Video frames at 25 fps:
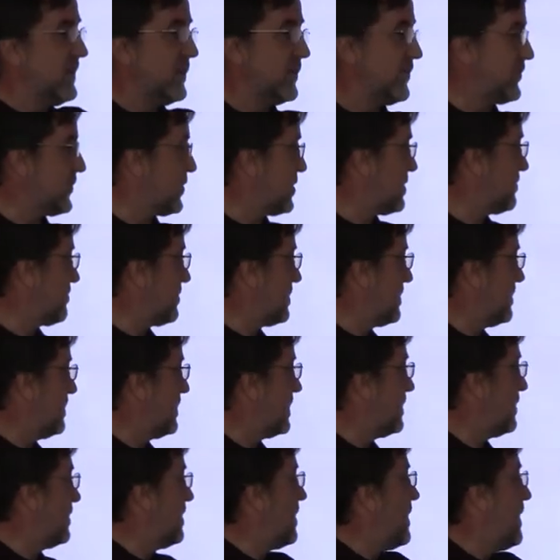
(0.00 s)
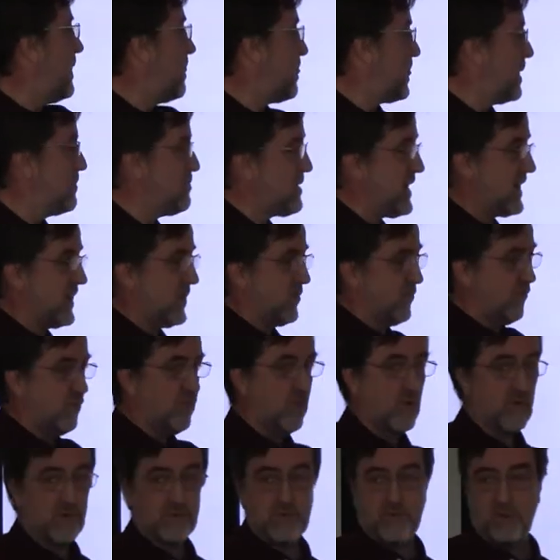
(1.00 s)
and a server, and then back and
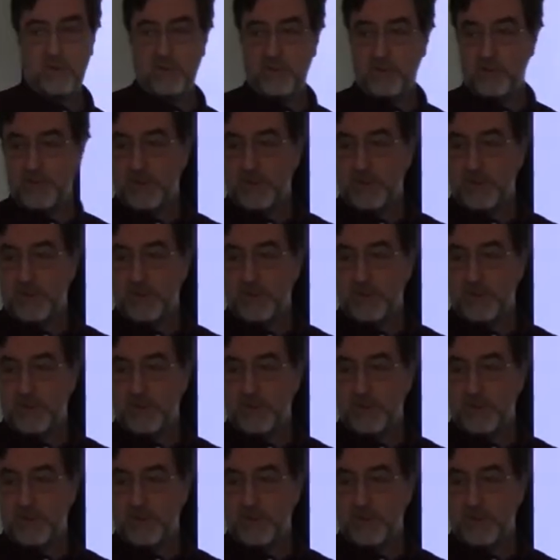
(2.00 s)
forth all the